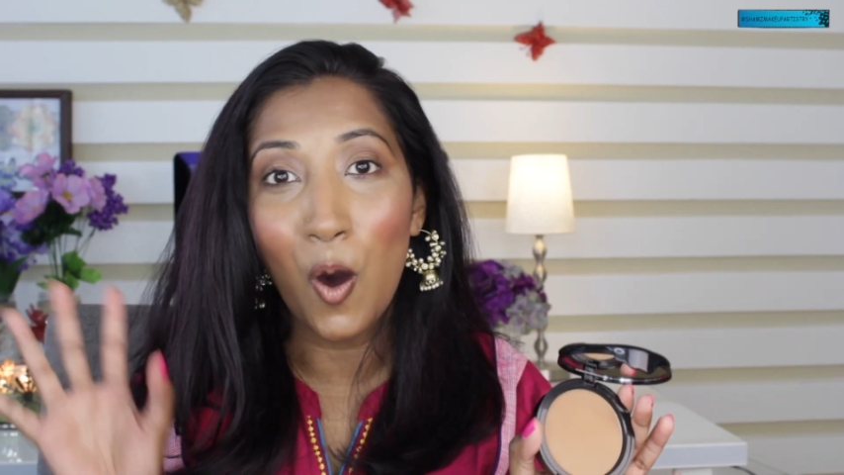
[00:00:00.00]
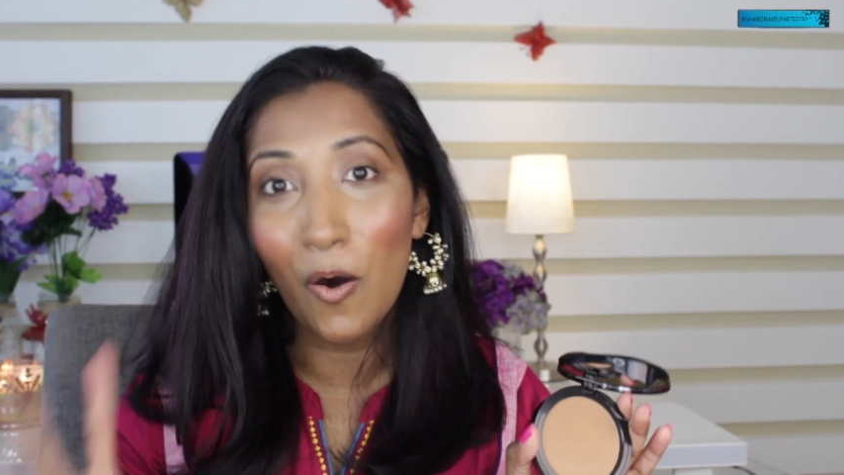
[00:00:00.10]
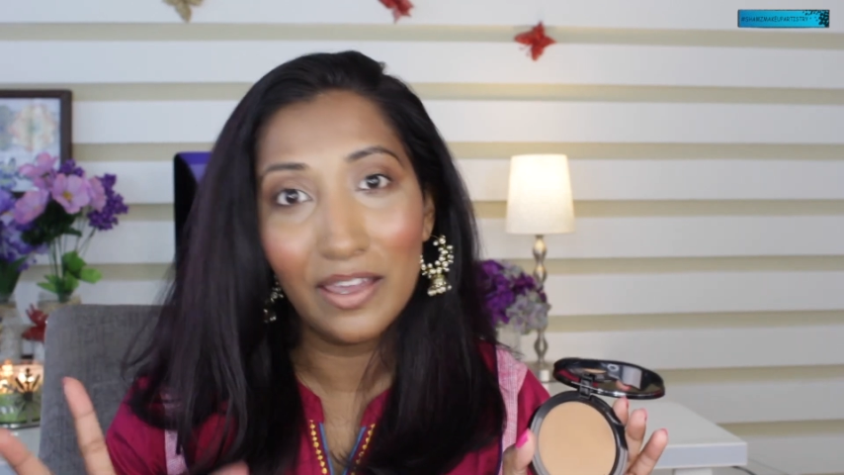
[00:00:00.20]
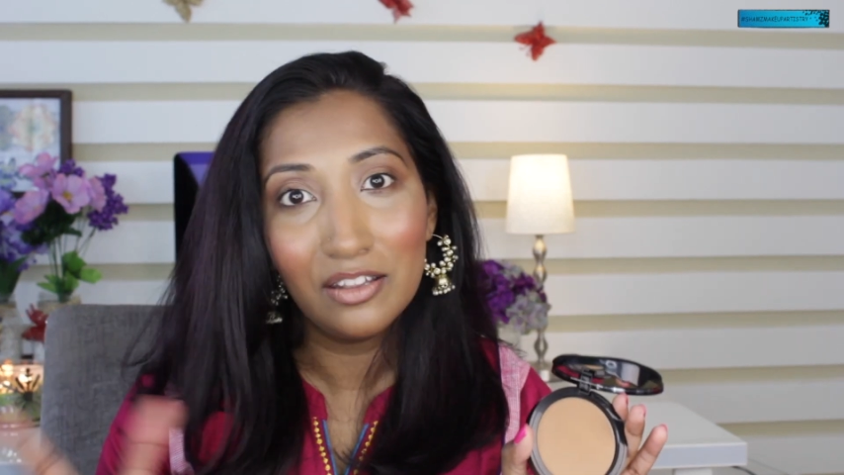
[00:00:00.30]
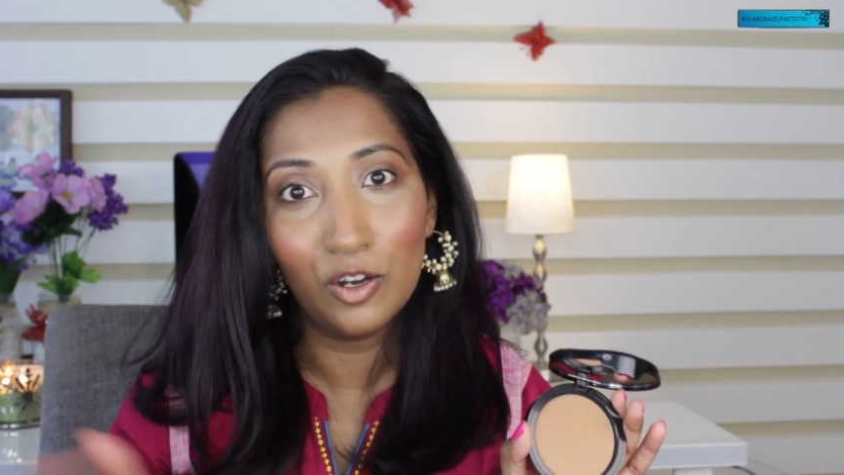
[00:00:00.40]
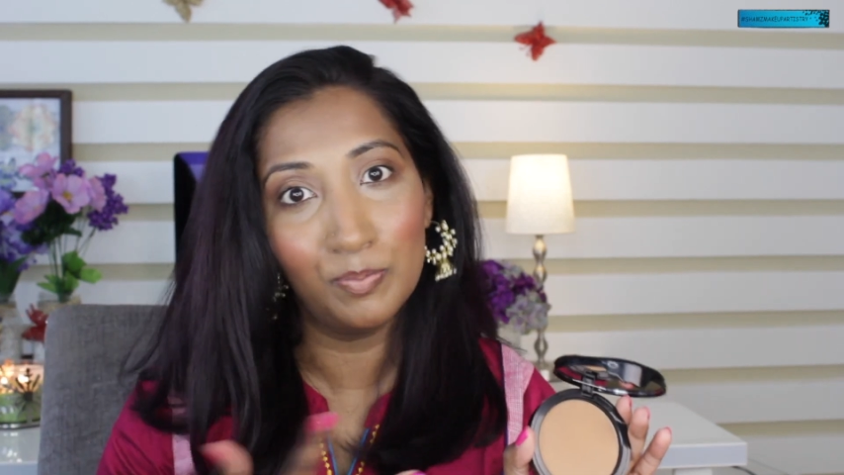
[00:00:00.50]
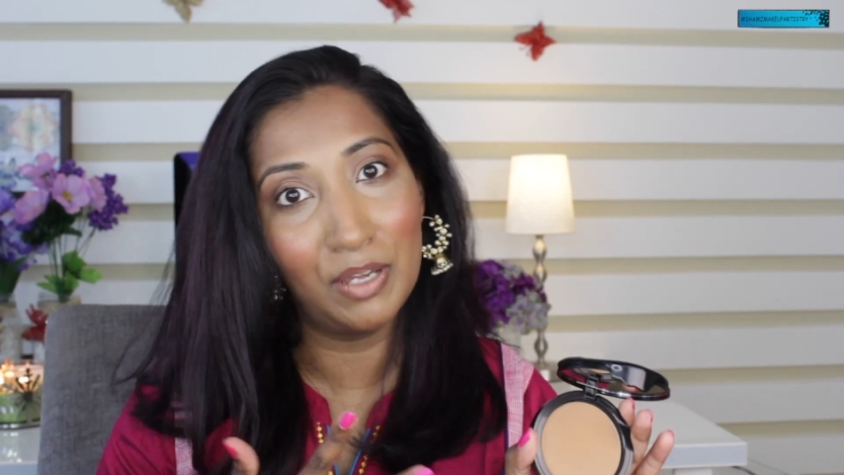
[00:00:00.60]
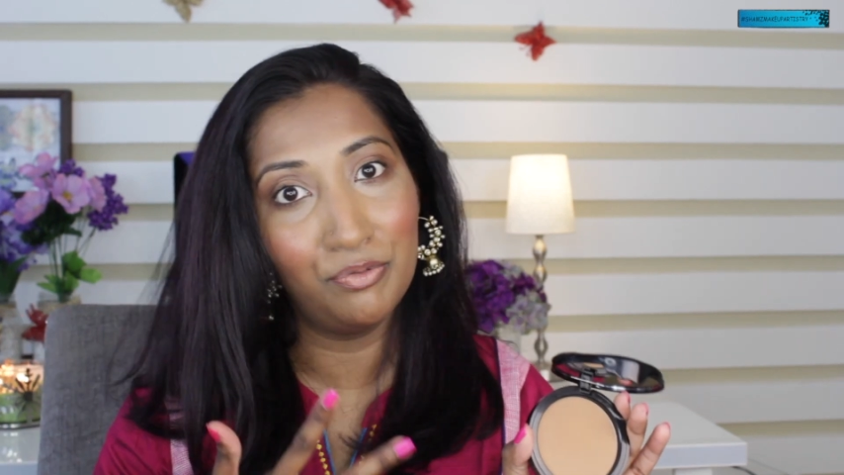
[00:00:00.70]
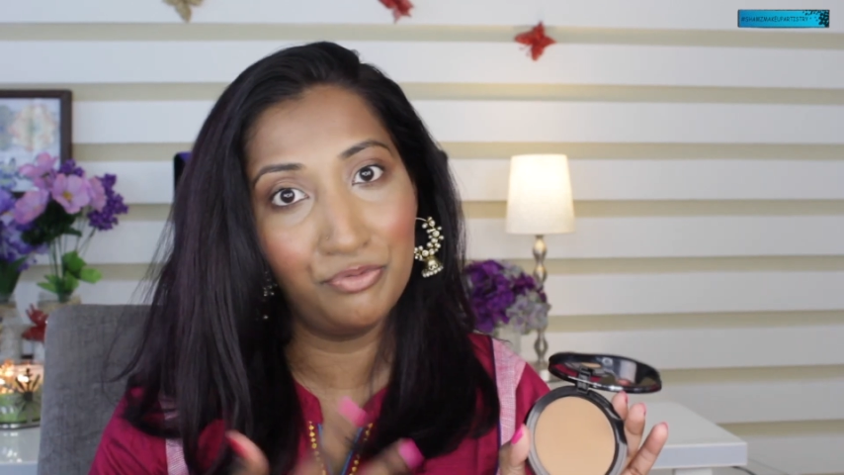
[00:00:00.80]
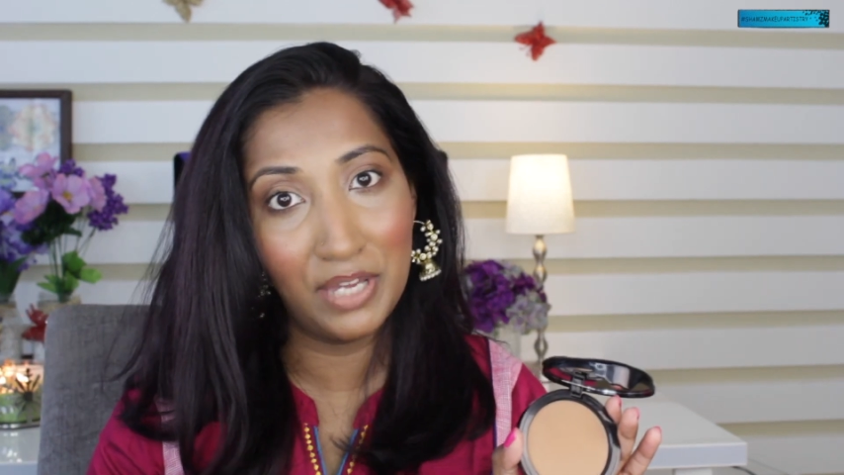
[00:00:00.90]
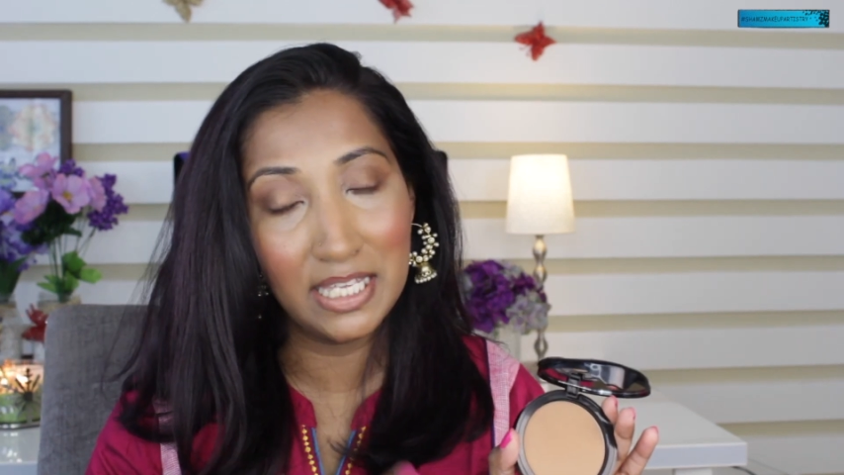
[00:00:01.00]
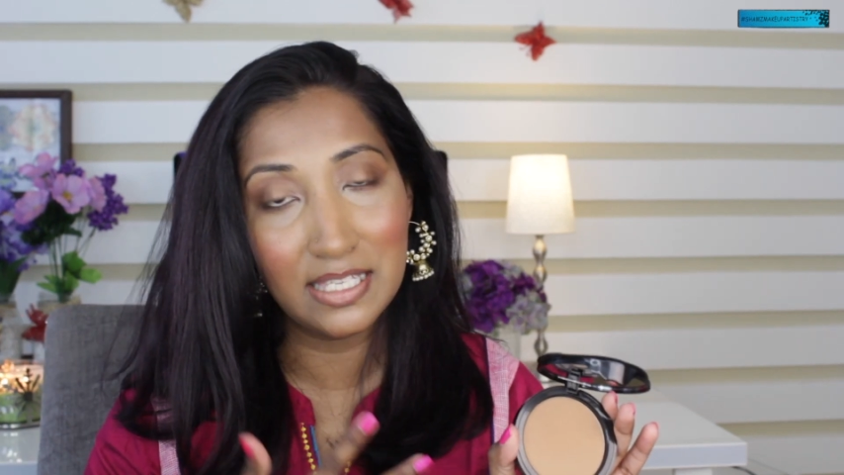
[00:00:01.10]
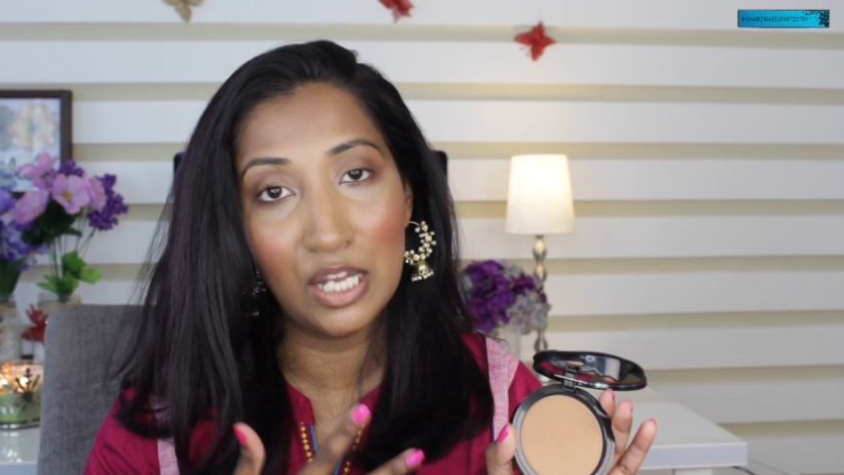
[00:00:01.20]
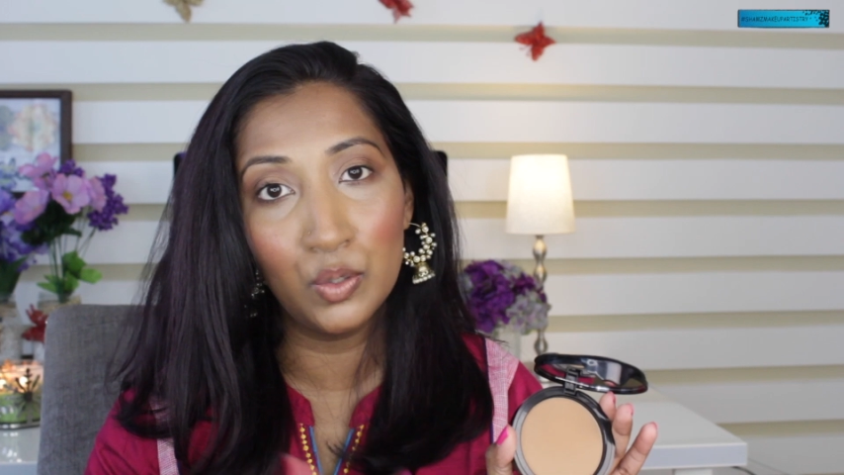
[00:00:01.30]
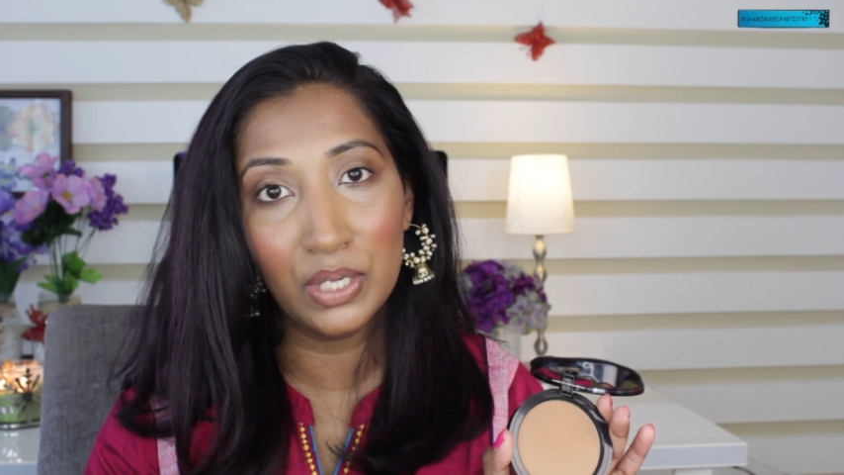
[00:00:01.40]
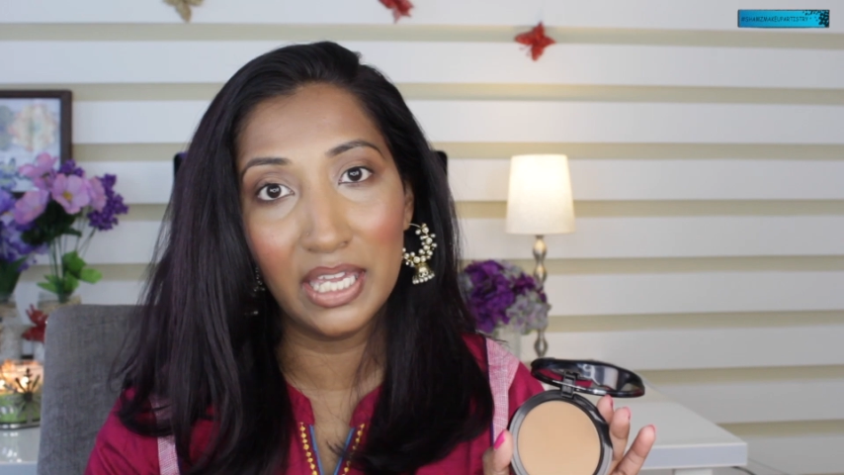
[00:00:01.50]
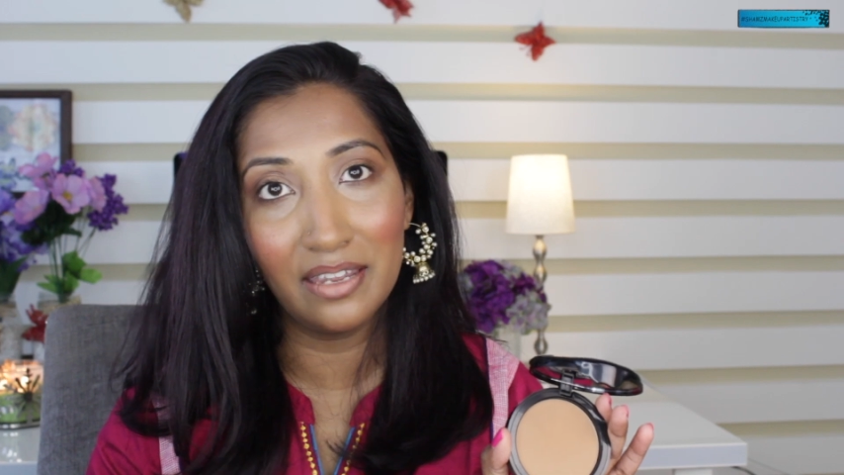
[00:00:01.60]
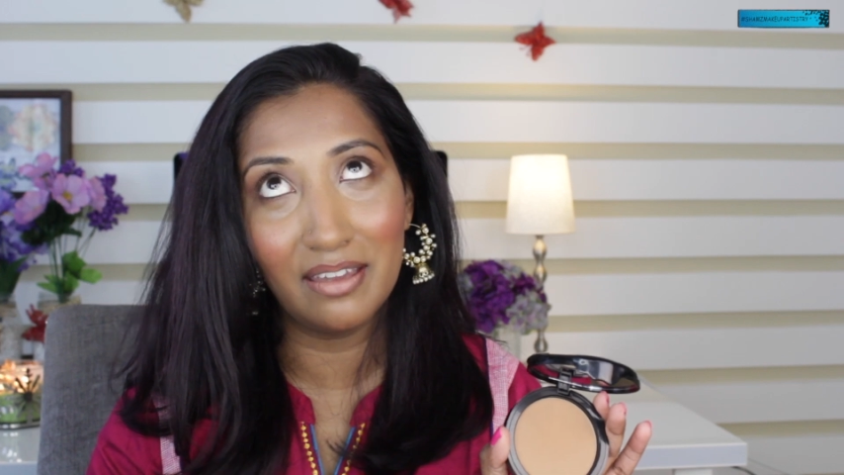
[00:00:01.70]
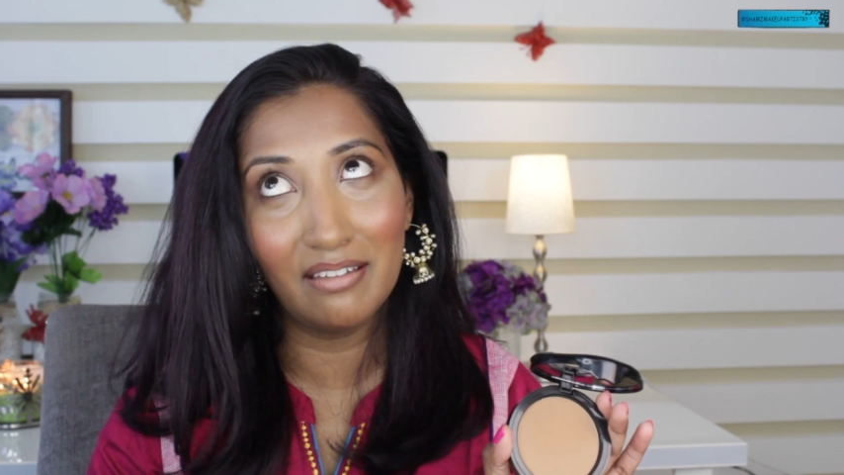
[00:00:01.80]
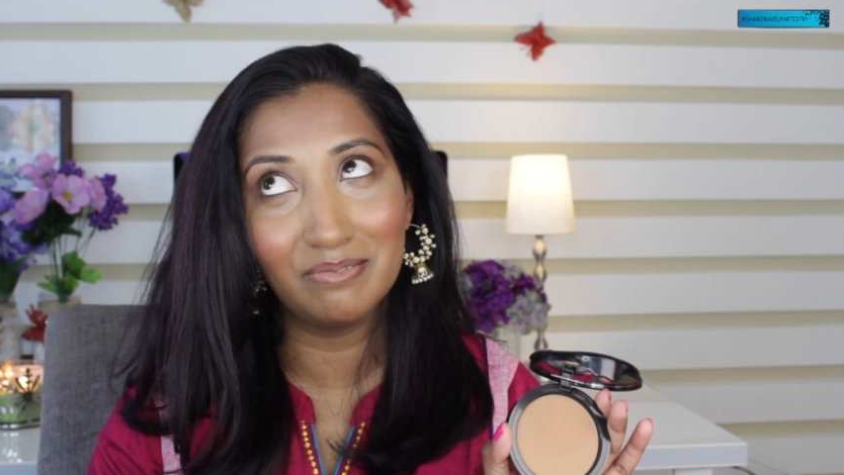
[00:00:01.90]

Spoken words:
oil on my face looking